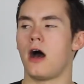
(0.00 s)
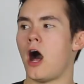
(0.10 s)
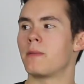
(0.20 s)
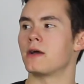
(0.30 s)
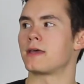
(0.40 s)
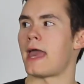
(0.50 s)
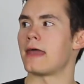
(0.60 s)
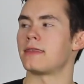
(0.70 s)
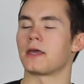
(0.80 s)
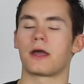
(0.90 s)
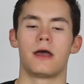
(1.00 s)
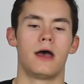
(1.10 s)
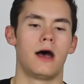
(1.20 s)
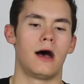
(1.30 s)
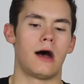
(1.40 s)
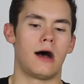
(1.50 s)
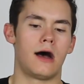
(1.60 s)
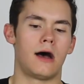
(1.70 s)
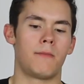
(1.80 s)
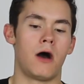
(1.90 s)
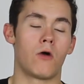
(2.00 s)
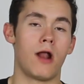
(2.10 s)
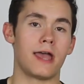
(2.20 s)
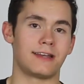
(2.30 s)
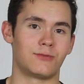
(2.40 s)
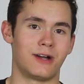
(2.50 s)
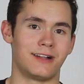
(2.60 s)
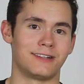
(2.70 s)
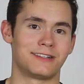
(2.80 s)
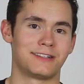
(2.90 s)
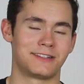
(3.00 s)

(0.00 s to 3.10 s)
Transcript: I'll be okay, I think. Um, alright, well...